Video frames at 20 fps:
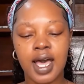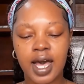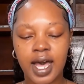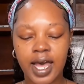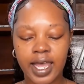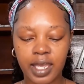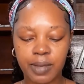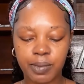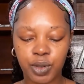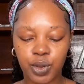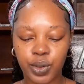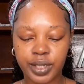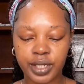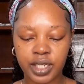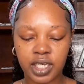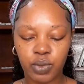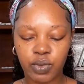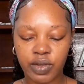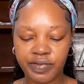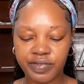I am going
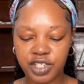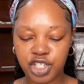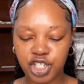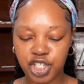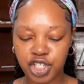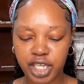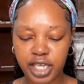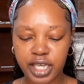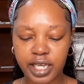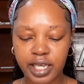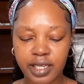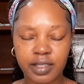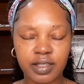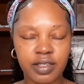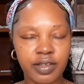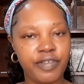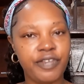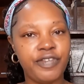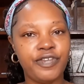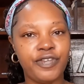in with the shade
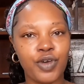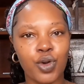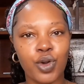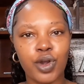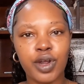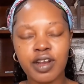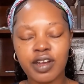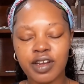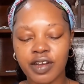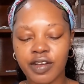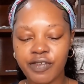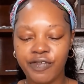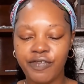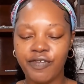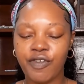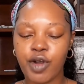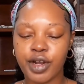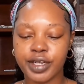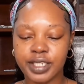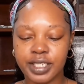
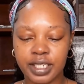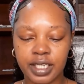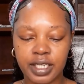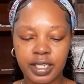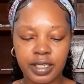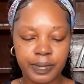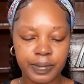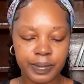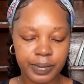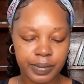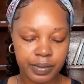440.